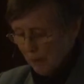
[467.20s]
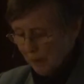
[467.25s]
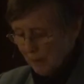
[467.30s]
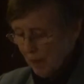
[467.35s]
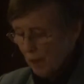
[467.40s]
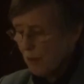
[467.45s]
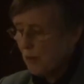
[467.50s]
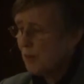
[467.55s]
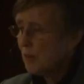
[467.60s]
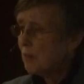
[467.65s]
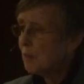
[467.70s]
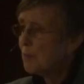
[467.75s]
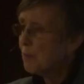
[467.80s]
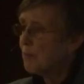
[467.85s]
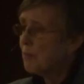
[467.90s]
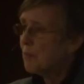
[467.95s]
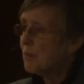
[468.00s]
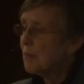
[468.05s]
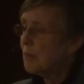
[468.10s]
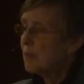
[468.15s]
Now this
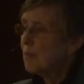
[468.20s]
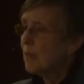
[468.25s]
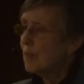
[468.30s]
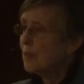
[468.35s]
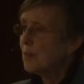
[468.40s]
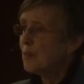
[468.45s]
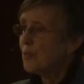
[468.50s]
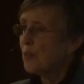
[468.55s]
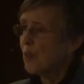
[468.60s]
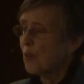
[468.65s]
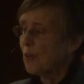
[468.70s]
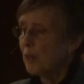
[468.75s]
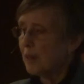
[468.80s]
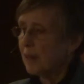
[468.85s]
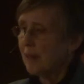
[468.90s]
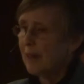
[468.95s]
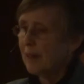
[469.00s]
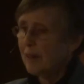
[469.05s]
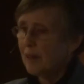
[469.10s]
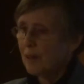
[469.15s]

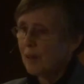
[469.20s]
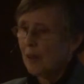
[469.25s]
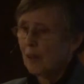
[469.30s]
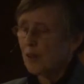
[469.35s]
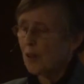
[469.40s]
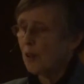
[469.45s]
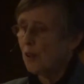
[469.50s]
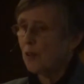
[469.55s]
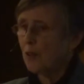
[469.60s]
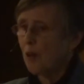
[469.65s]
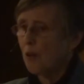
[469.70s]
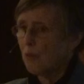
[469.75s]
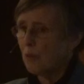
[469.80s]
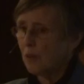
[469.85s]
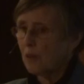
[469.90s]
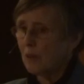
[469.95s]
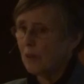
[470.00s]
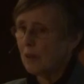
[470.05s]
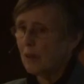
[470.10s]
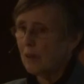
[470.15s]
stirring occurred
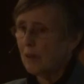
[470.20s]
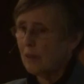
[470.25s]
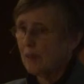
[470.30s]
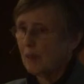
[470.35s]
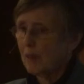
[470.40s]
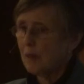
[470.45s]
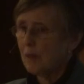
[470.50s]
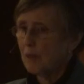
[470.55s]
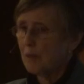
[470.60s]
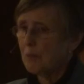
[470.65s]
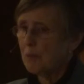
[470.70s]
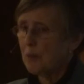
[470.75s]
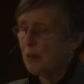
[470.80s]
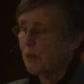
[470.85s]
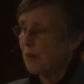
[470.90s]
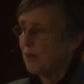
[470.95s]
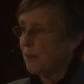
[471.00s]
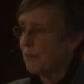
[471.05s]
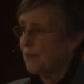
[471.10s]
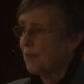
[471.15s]
over a
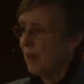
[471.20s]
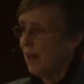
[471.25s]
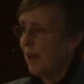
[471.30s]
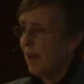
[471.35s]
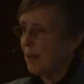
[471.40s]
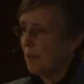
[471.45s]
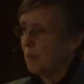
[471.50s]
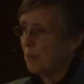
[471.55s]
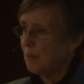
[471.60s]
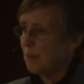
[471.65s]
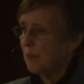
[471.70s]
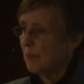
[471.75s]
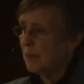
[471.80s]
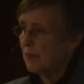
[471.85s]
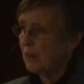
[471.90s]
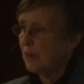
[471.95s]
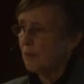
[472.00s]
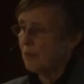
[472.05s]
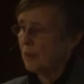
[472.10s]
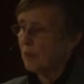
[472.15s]
period of time,
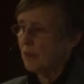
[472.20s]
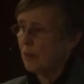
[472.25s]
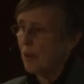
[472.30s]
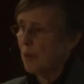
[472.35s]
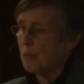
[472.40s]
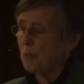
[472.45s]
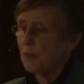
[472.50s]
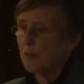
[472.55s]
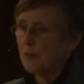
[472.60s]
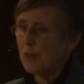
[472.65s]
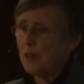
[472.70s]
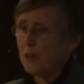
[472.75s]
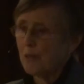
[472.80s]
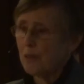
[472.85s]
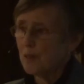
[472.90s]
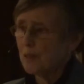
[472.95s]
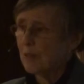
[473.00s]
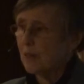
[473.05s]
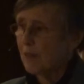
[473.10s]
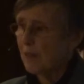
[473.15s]
even a couple of
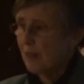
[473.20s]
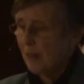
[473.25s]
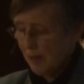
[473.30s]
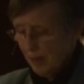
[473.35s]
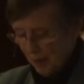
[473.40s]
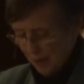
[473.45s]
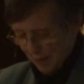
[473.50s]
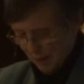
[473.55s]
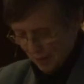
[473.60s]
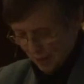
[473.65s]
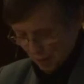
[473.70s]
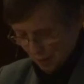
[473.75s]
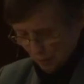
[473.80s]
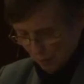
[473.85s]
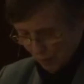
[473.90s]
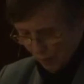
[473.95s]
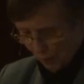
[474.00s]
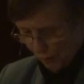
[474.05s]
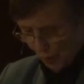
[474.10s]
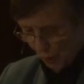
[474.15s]
years.
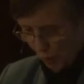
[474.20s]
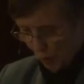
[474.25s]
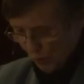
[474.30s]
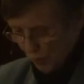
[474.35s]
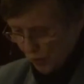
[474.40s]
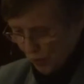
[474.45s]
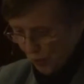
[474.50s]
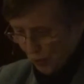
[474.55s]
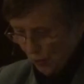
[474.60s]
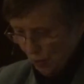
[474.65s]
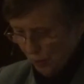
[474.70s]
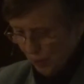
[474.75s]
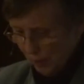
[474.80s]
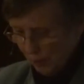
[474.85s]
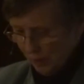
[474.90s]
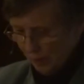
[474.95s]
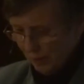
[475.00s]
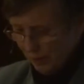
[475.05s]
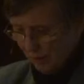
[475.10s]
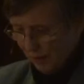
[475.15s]
But of course,
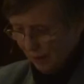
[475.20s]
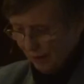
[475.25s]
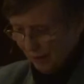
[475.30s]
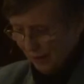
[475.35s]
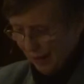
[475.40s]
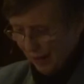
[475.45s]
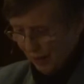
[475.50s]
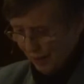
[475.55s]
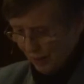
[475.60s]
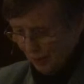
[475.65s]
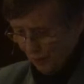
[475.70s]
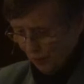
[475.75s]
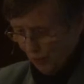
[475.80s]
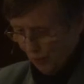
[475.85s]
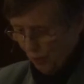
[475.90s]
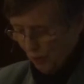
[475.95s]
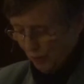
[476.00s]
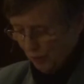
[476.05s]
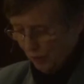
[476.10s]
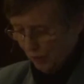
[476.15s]
stirrings can last
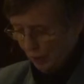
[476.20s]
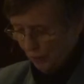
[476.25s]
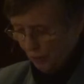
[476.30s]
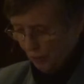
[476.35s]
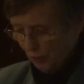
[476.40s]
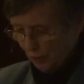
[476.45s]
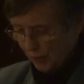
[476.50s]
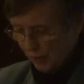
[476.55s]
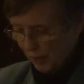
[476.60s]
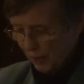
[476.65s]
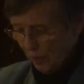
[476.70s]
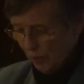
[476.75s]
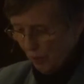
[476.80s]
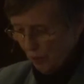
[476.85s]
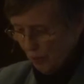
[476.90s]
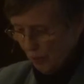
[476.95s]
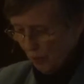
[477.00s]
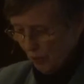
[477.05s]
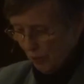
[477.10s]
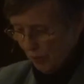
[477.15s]
for several
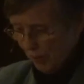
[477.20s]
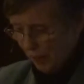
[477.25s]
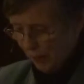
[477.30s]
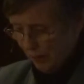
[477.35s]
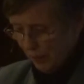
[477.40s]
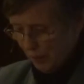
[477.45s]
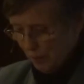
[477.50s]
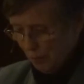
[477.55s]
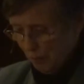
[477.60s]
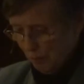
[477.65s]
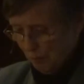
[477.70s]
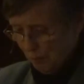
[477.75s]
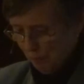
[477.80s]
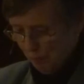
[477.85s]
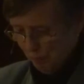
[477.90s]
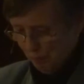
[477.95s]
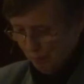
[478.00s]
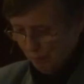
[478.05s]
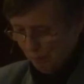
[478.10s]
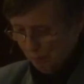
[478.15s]
years, or they can
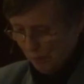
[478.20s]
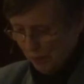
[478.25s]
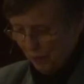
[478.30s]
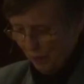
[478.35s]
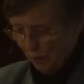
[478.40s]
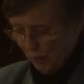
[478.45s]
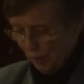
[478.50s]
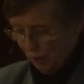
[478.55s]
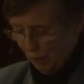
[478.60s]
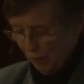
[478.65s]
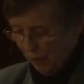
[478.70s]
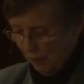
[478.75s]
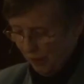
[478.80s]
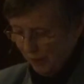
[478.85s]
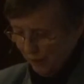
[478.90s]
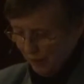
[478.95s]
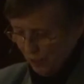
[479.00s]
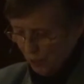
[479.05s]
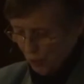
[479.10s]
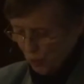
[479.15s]
be very
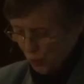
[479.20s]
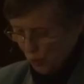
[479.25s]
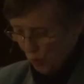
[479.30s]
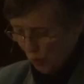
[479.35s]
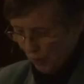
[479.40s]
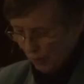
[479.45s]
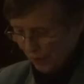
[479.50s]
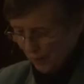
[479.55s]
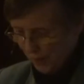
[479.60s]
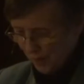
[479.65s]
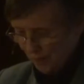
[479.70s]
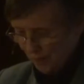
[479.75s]
short